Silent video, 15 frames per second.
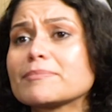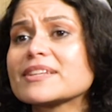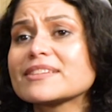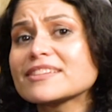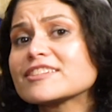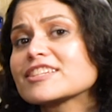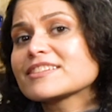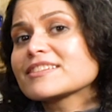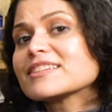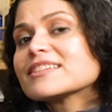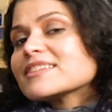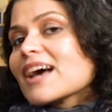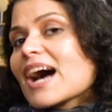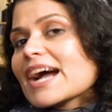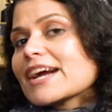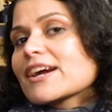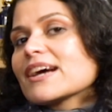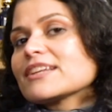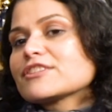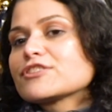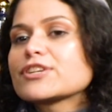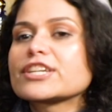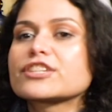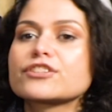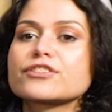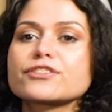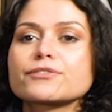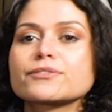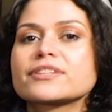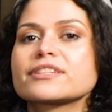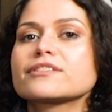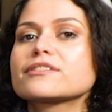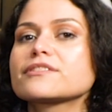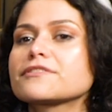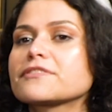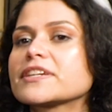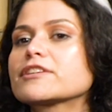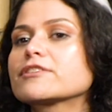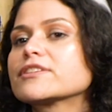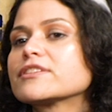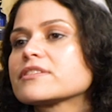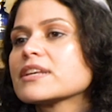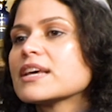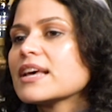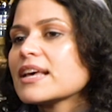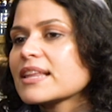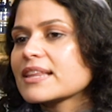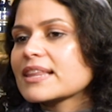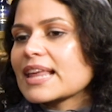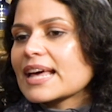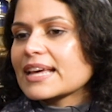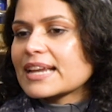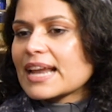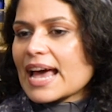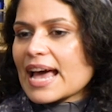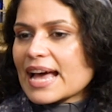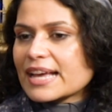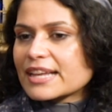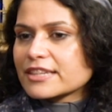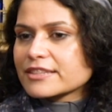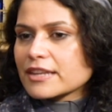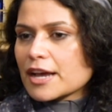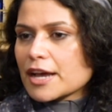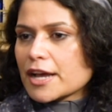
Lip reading: It's a higher concentration. So this is a fragrance that has